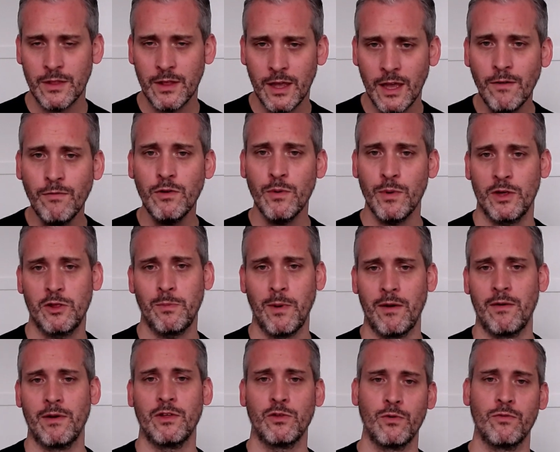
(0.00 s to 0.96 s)
If you
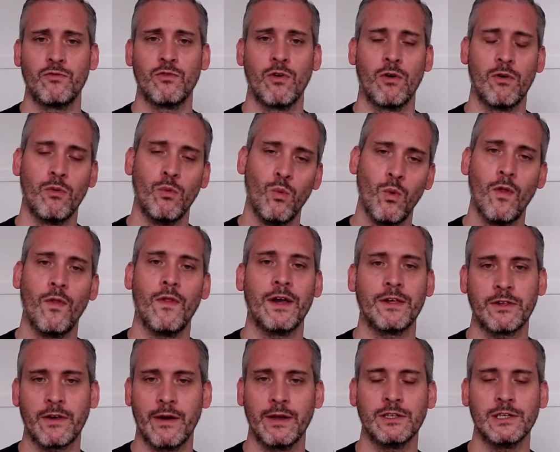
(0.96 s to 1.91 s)
experience withdrawal, what
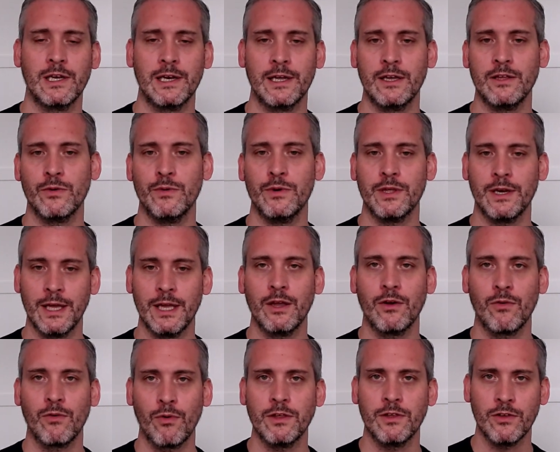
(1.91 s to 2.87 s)
that's going to lead to is an
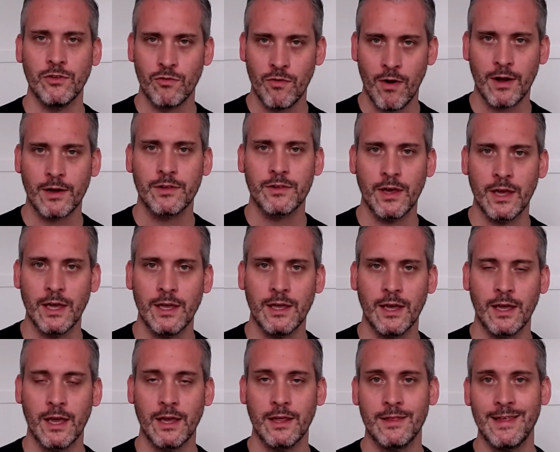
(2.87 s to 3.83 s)
increase in drug
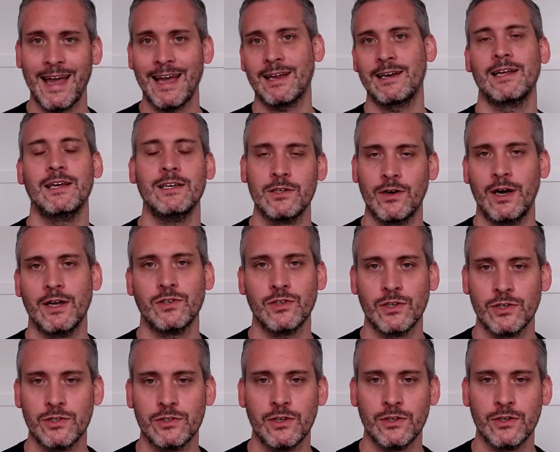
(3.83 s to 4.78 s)
seeking, exactly as
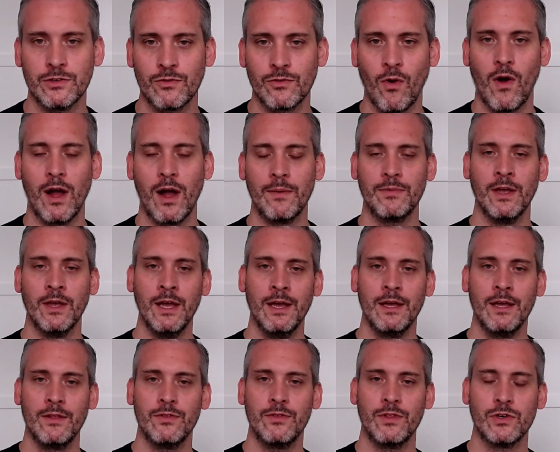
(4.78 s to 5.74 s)
I just described.
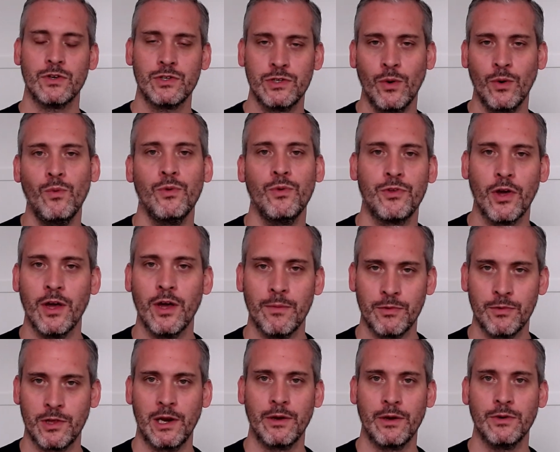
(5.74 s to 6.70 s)
The
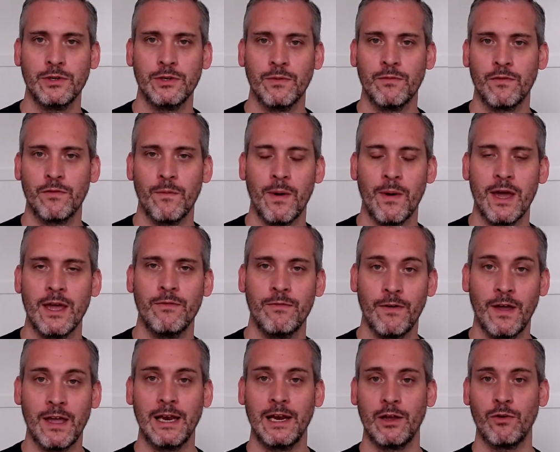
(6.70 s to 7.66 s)
short-term solution for me,
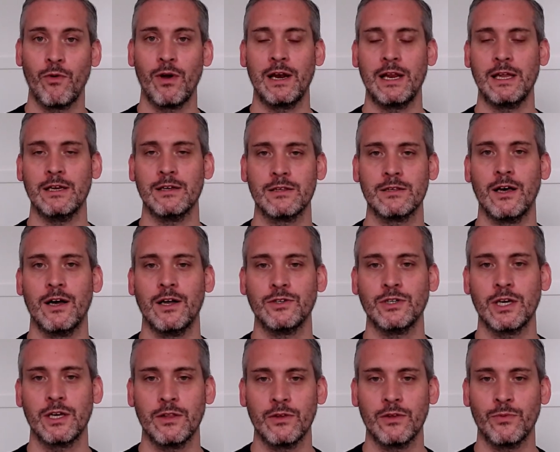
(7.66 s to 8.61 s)
feeling really
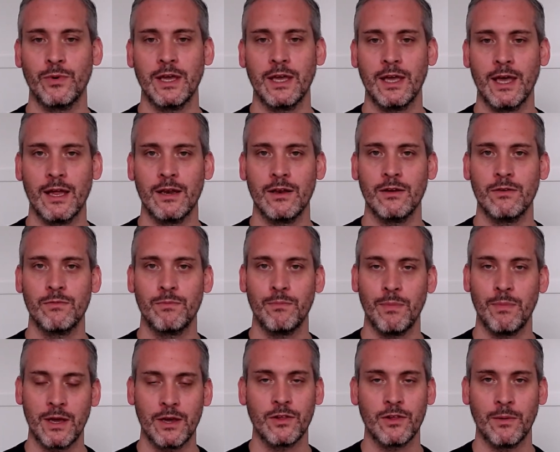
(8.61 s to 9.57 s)
lethargic at the
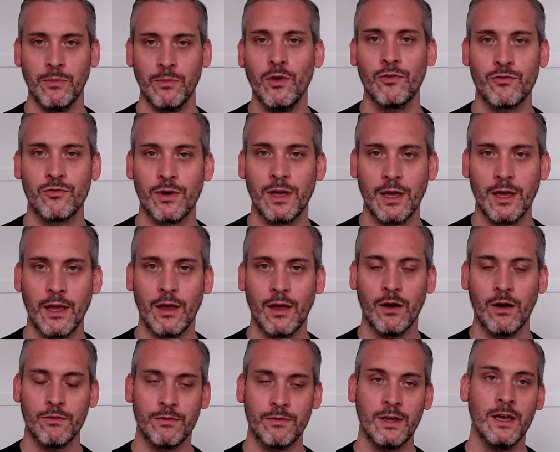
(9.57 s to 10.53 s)
weekend because I'm not drinking
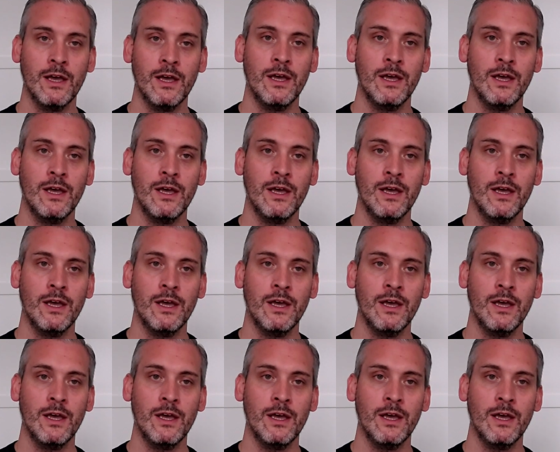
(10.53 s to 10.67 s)
coffee,